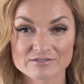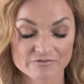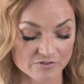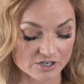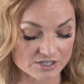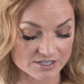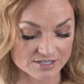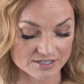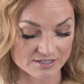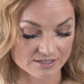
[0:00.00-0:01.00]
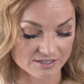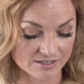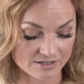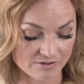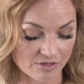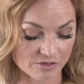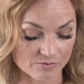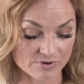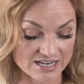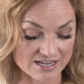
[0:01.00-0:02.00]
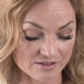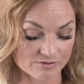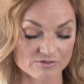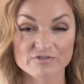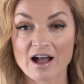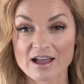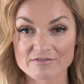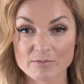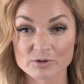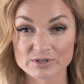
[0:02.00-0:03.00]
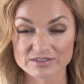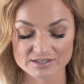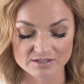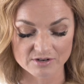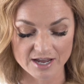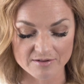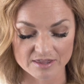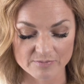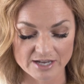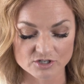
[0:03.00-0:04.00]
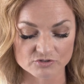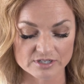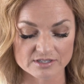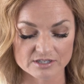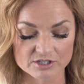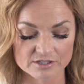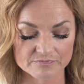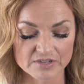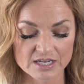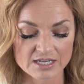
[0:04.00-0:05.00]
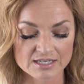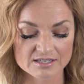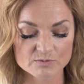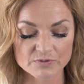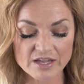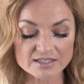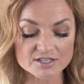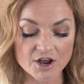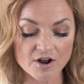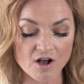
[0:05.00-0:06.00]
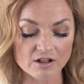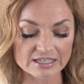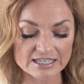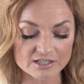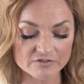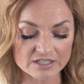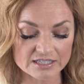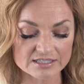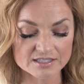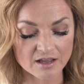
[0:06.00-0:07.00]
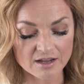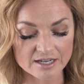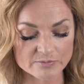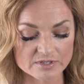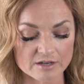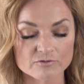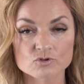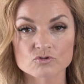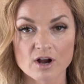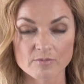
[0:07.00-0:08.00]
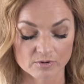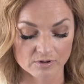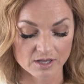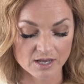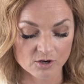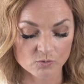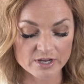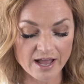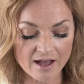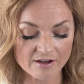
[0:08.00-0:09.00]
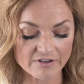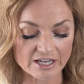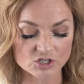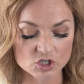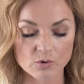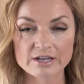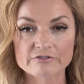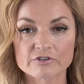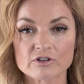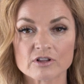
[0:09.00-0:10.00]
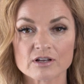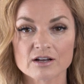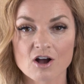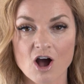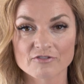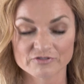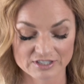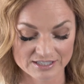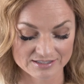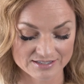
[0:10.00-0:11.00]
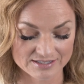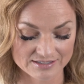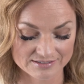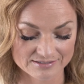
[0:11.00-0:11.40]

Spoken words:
verse 3 through 5. I'm going to read this, okay, in the Passion Translation. It says, "But that's not all. Even in times of trouble, we have a joyful confidence."